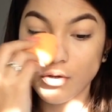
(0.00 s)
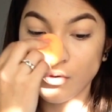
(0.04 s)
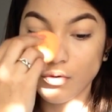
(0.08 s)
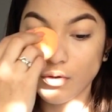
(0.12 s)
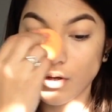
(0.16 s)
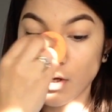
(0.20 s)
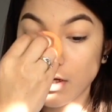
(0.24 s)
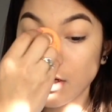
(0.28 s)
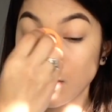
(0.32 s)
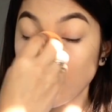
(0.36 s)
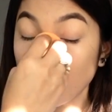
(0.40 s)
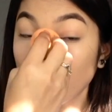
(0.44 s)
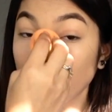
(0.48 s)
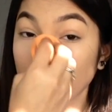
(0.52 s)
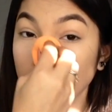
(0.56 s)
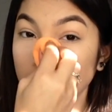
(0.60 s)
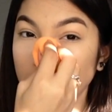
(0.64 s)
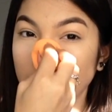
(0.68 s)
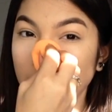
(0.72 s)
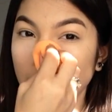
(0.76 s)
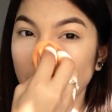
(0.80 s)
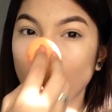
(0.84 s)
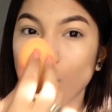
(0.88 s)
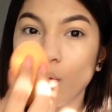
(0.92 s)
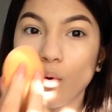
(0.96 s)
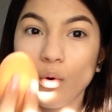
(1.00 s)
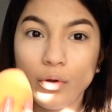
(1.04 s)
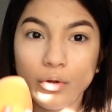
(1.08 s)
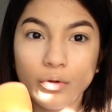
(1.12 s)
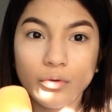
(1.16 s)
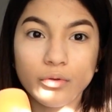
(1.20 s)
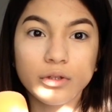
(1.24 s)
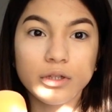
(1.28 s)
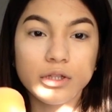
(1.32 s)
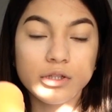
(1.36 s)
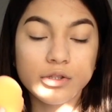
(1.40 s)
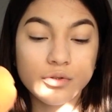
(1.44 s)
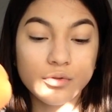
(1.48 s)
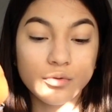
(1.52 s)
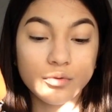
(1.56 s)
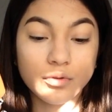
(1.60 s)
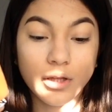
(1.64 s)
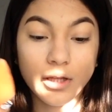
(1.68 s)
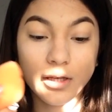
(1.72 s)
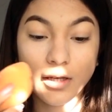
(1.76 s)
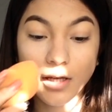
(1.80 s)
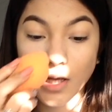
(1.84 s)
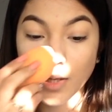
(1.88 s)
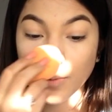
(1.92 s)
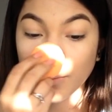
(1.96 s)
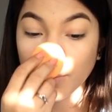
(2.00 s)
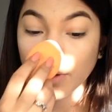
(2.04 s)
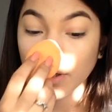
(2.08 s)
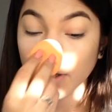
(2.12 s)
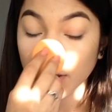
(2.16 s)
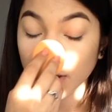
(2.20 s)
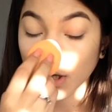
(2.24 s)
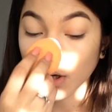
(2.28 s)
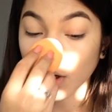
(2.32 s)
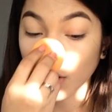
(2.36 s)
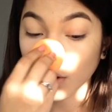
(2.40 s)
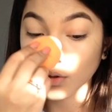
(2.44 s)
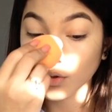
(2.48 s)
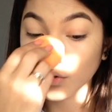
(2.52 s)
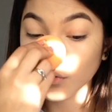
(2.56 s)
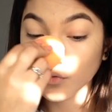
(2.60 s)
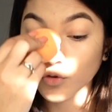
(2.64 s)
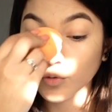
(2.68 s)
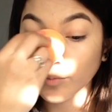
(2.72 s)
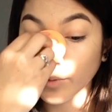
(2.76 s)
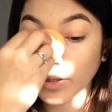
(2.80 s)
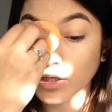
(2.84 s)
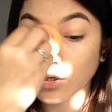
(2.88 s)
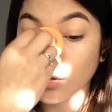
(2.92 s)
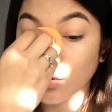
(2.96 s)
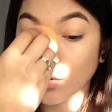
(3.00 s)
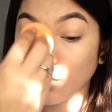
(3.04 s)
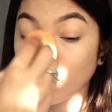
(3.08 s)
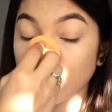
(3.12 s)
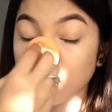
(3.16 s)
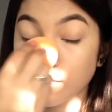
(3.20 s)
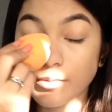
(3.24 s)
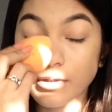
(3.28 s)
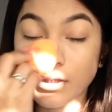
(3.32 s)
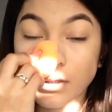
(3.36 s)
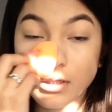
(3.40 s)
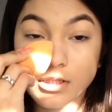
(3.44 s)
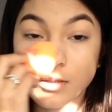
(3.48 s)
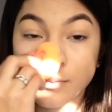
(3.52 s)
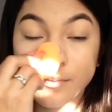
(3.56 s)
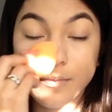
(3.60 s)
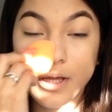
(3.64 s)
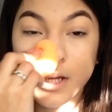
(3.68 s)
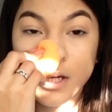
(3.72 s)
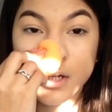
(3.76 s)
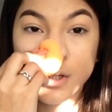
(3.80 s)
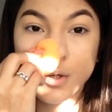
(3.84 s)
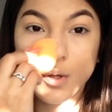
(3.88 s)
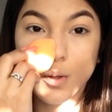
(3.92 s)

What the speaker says: Or anywhere you get oily too. Like I put it all over my nose because my